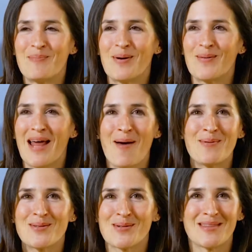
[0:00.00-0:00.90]
But what
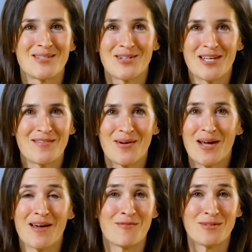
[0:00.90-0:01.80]
happens with the journey of
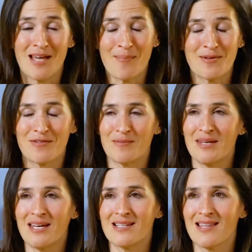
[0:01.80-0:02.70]
yoga, and what's happened for
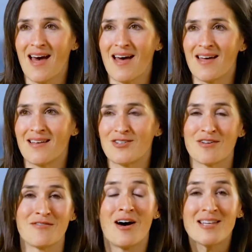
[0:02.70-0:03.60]
me, is that
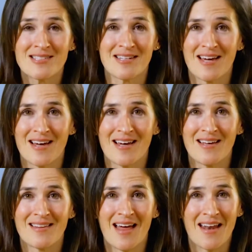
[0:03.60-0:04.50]

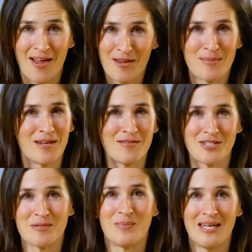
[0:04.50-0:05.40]
shavasana, that element of
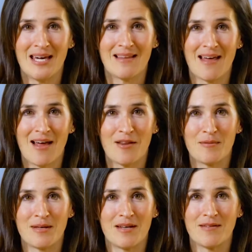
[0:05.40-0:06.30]
just being, that
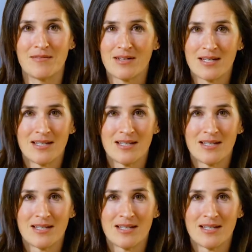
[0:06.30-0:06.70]
element of